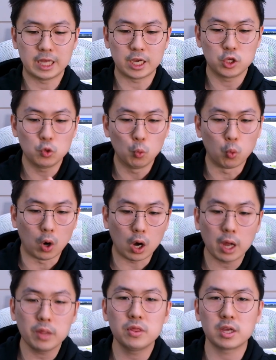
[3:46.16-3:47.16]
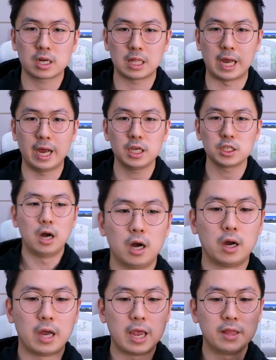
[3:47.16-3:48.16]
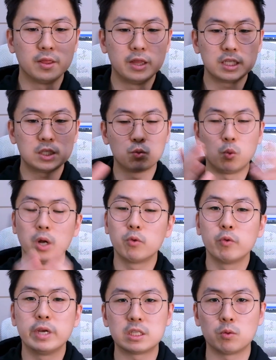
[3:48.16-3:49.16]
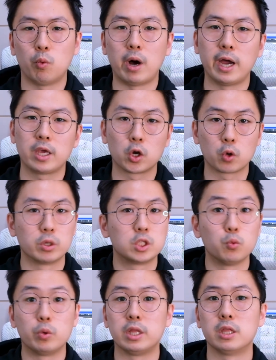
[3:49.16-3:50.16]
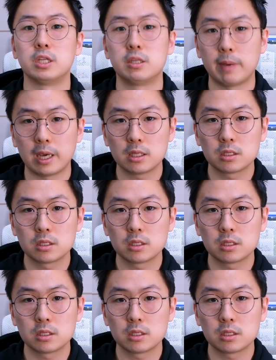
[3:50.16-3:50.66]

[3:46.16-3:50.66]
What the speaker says: that you won the clash, and this is one reason why you're going to win the debate.